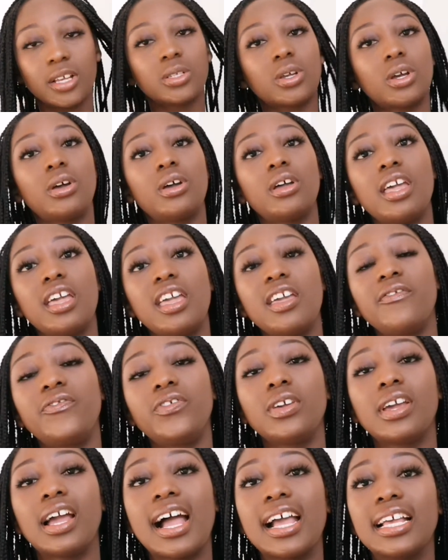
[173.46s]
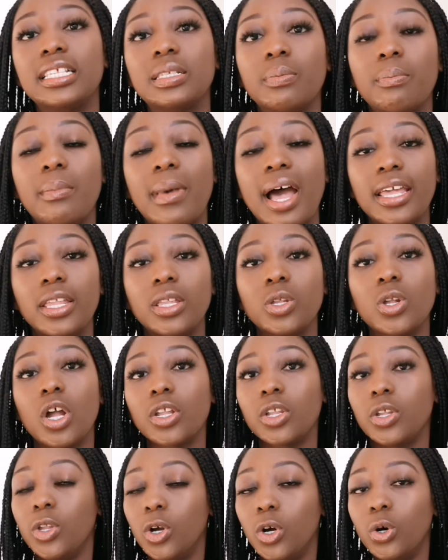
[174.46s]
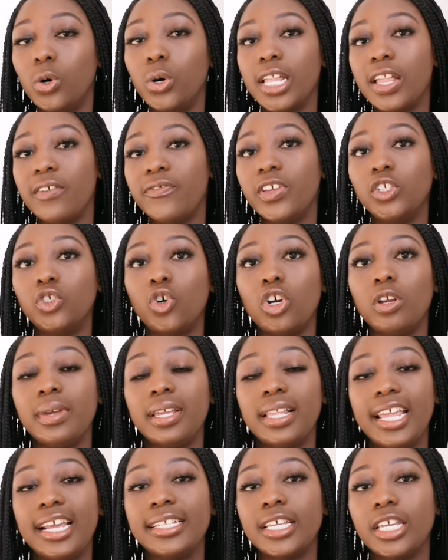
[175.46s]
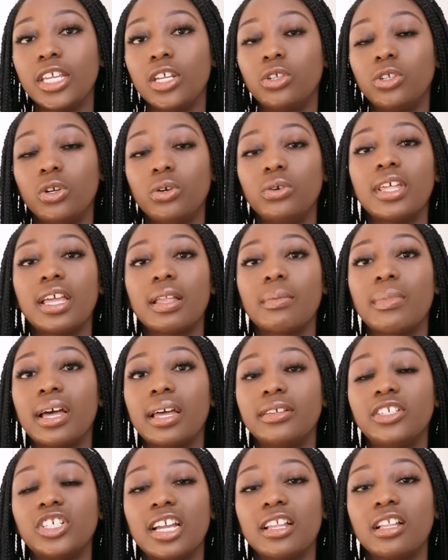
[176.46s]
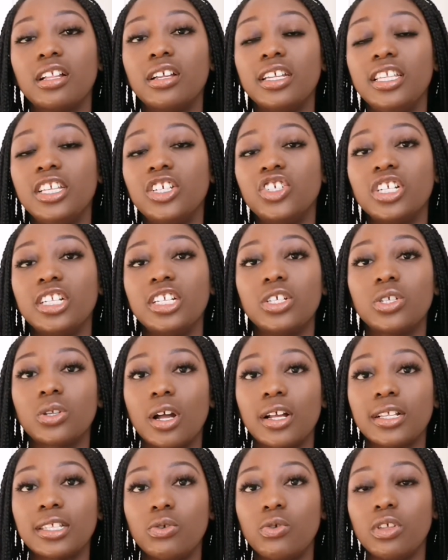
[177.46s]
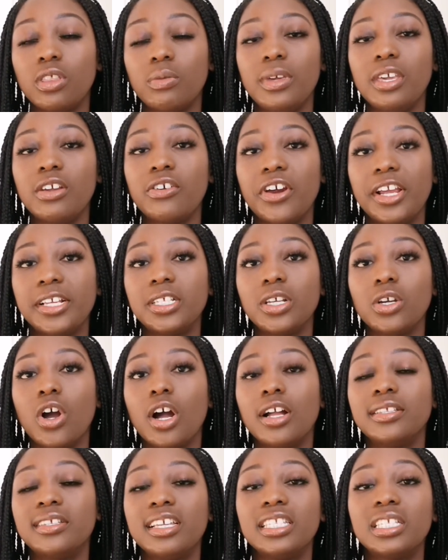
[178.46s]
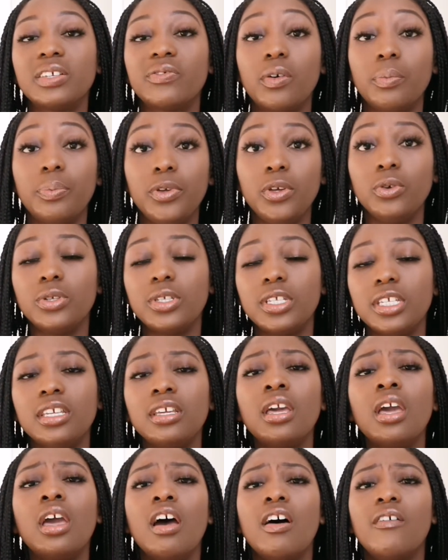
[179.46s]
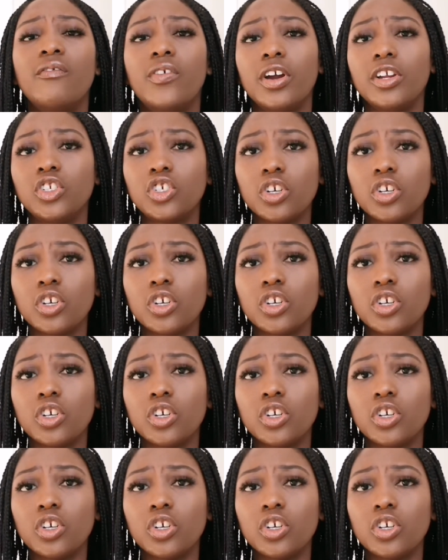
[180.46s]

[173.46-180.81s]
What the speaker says: so if you guys might not know, and if you join me later, you'll know that my channel initially started with me creating content for beauty, for